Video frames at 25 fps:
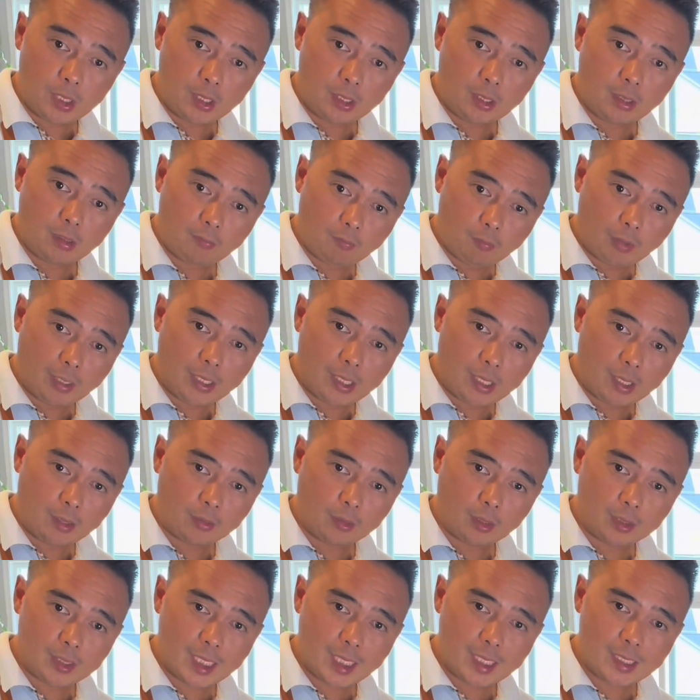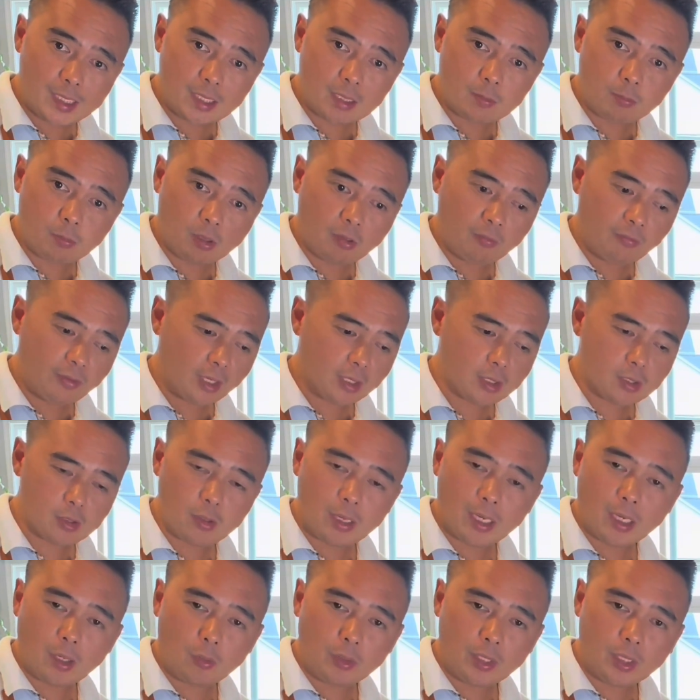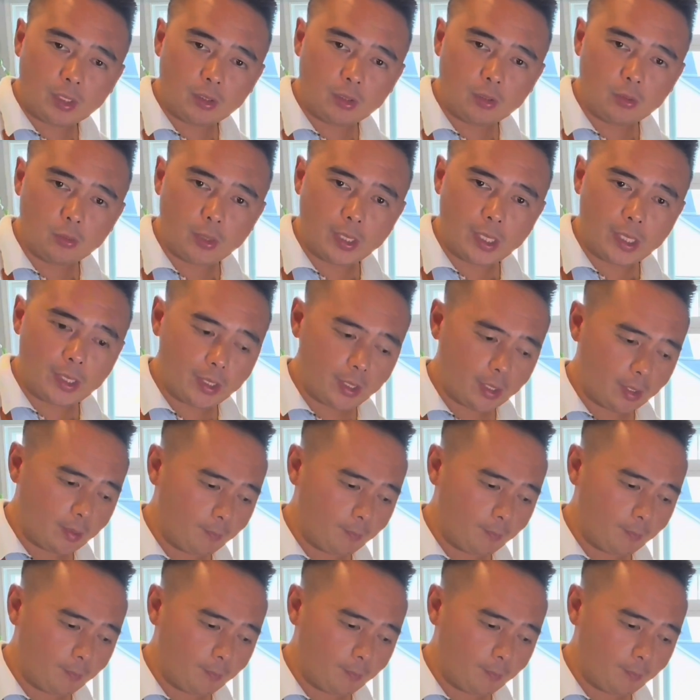right now, the taste is perfect, so I don't need to do anything.